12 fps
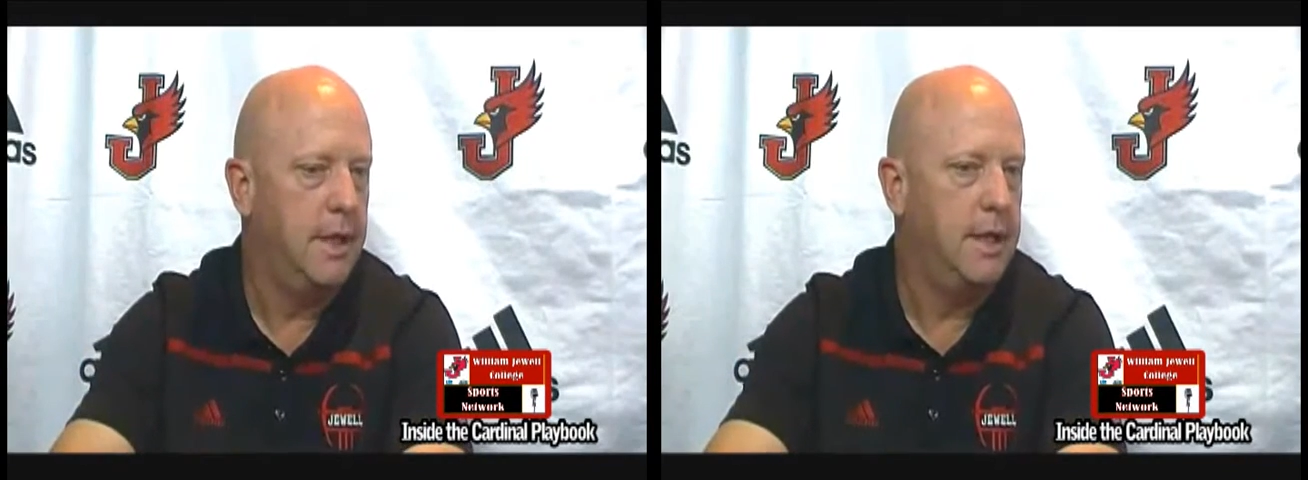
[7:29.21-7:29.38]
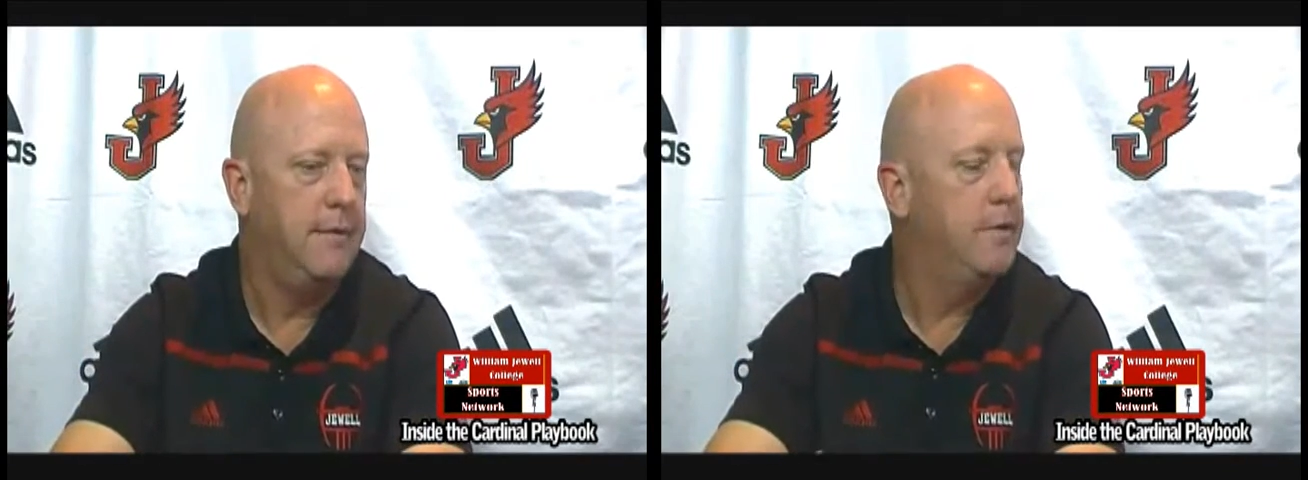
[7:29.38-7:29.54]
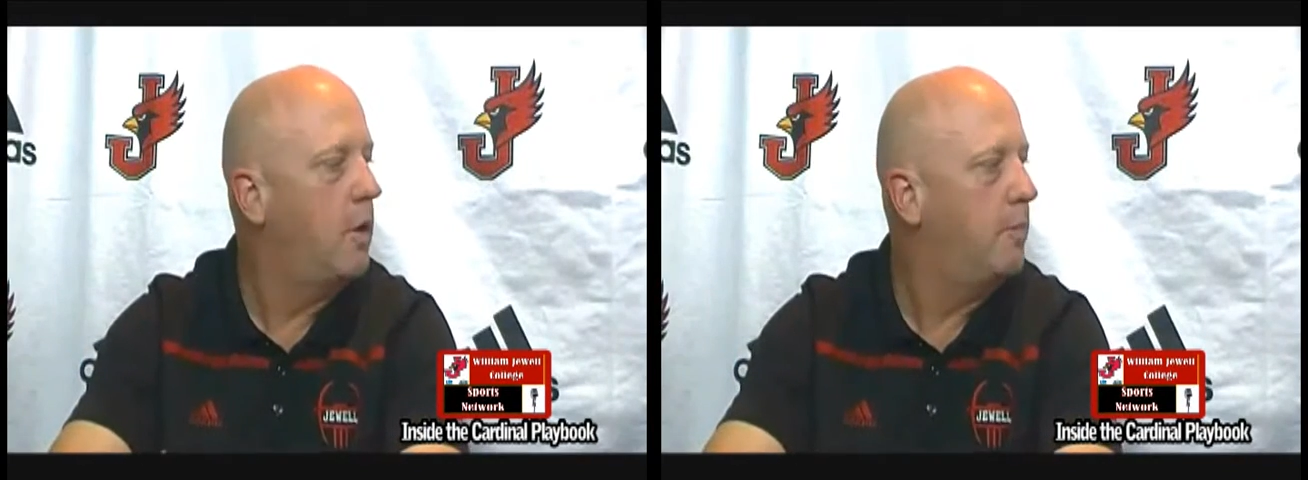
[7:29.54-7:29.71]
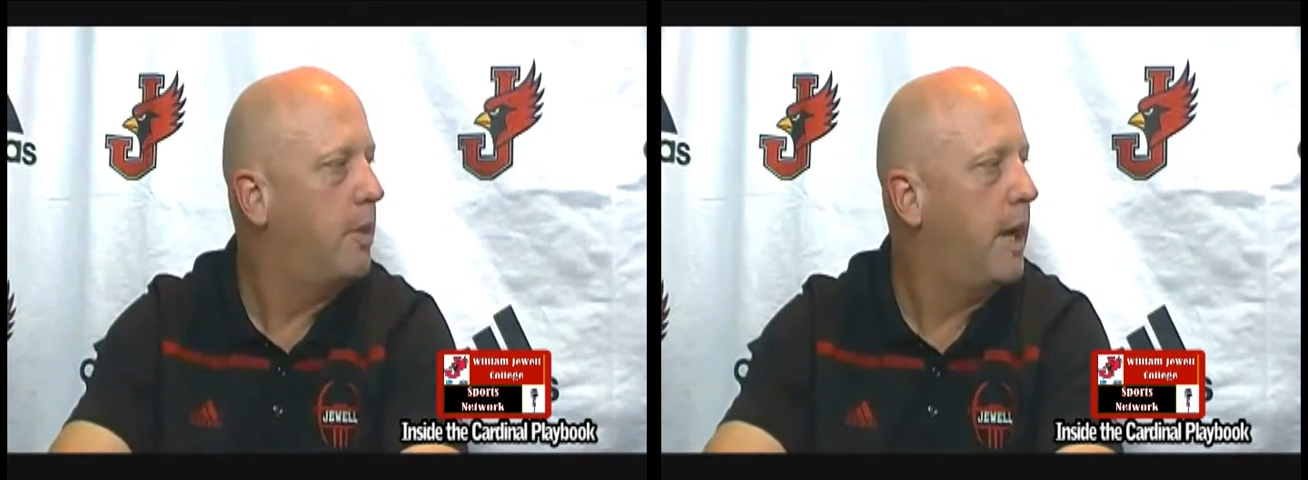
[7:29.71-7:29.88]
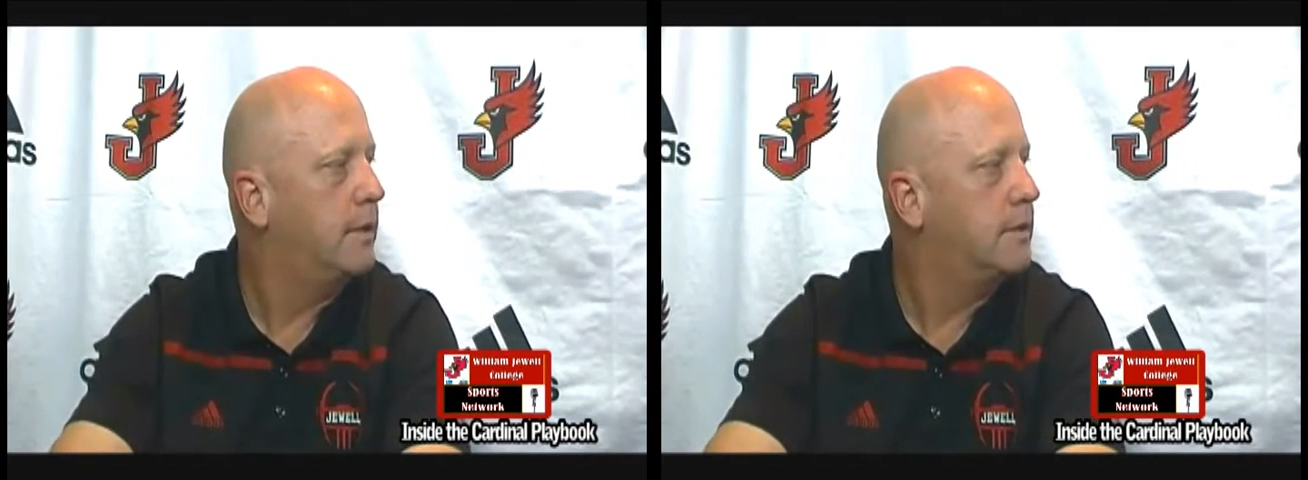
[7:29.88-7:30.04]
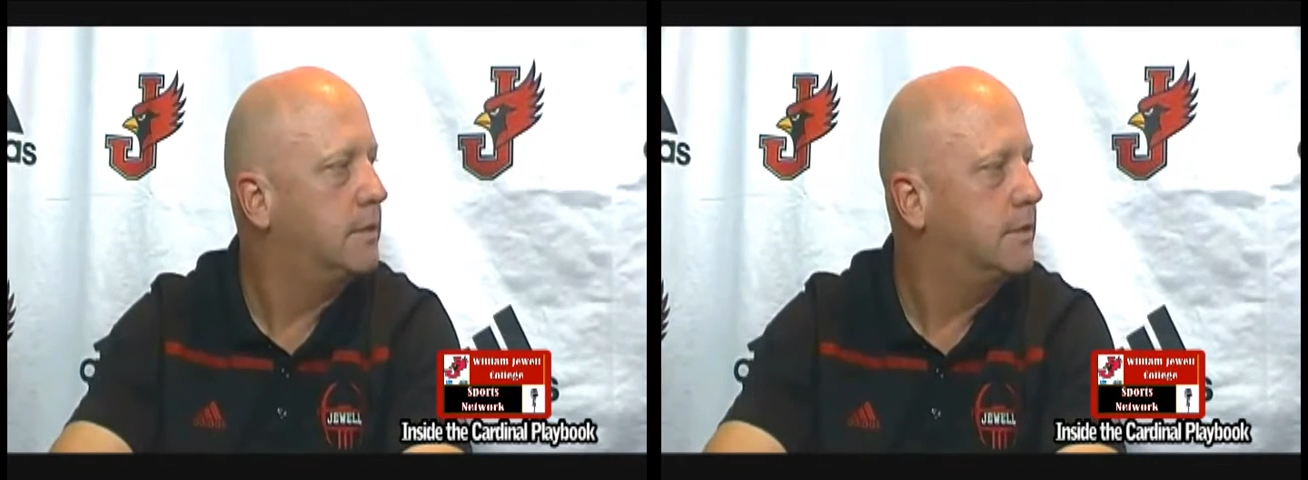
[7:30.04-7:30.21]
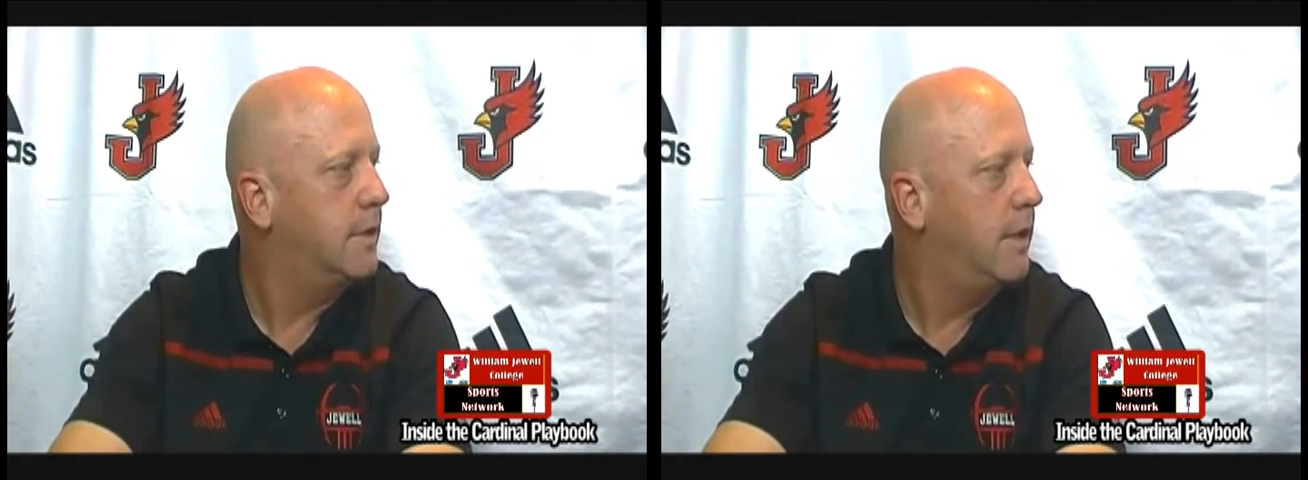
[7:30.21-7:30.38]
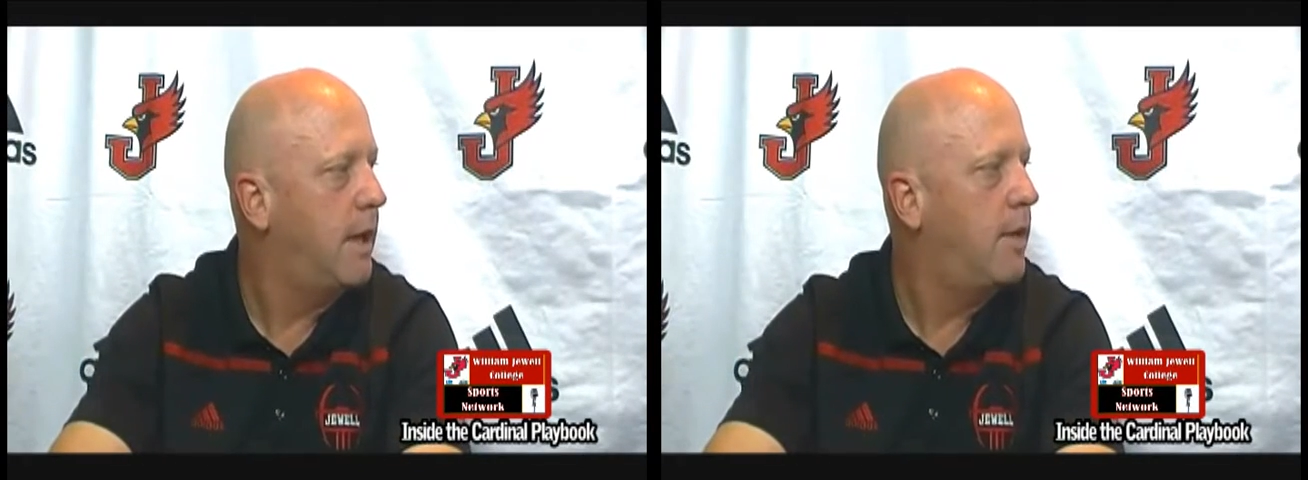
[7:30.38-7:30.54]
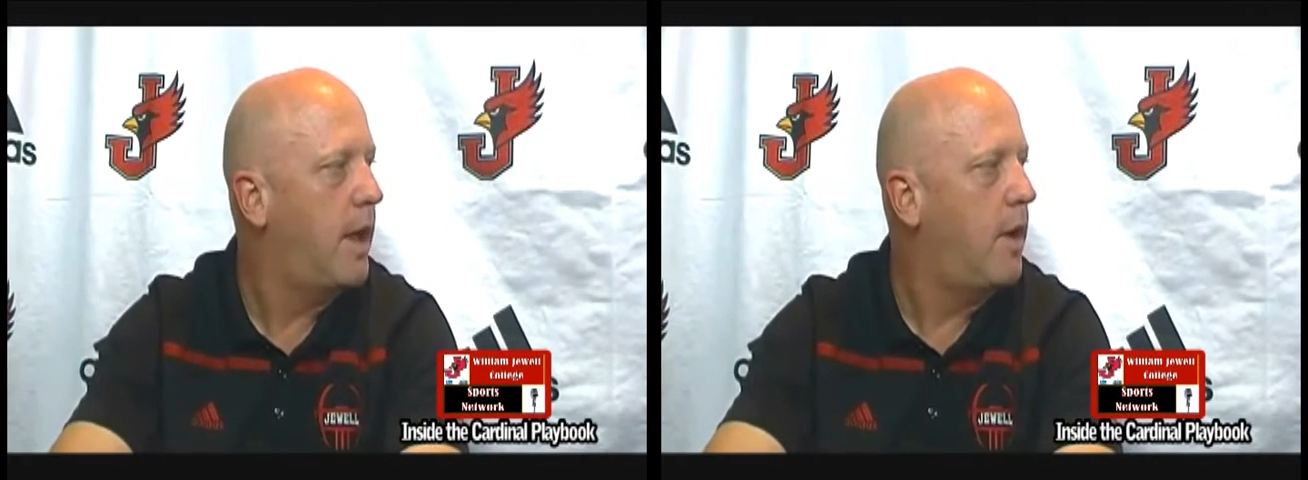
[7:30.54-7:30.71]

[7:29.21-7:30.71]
and even our practices,